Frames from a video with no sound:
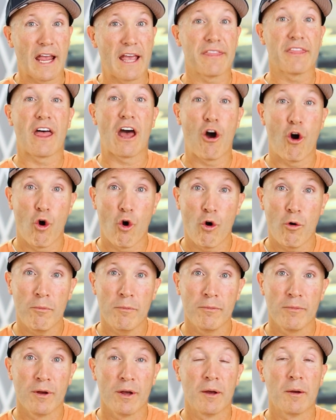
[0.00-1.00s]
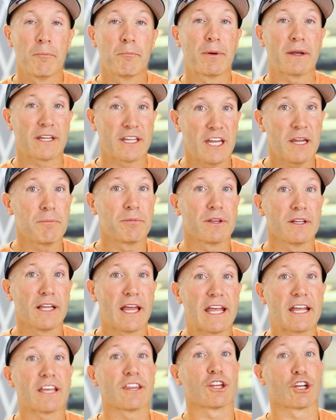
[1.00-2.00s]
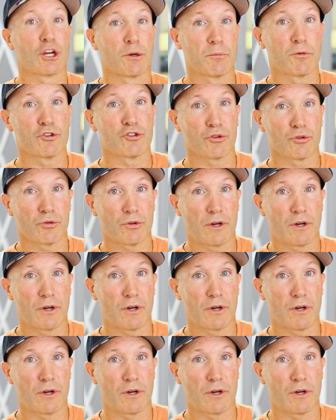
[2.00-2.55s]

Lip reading: and the home, but keep the lake and the commercial